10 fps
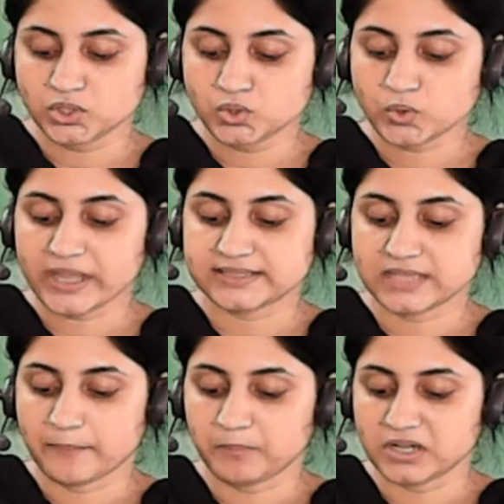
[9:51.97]
two
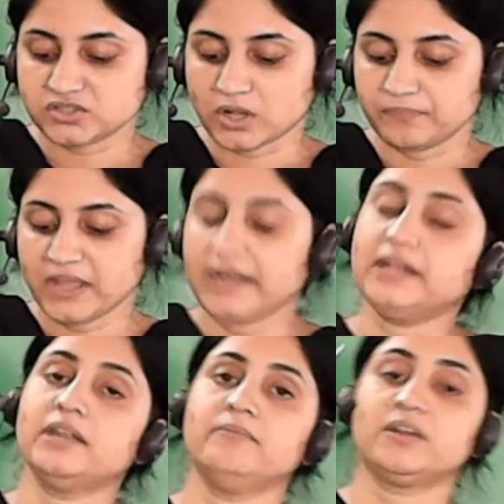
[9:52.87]
examples of the
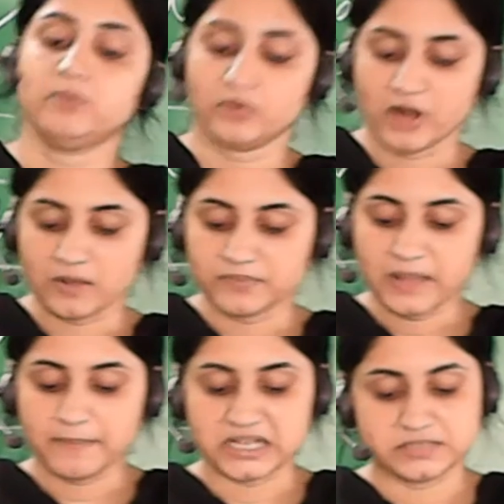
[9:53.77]
endemic flora of the
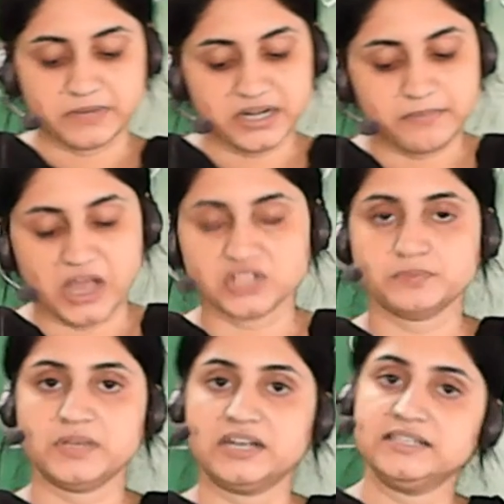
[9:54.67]
Pachmari
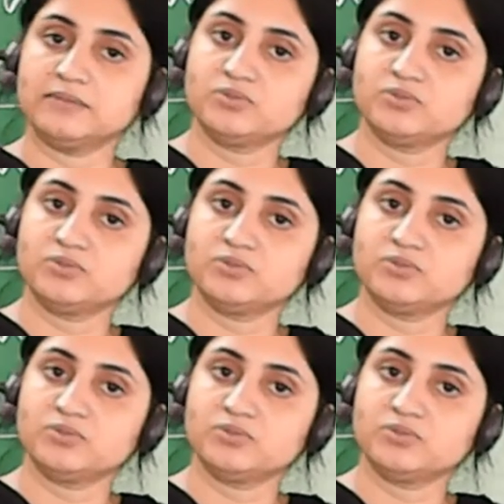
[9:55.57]
Biosphere Reserve.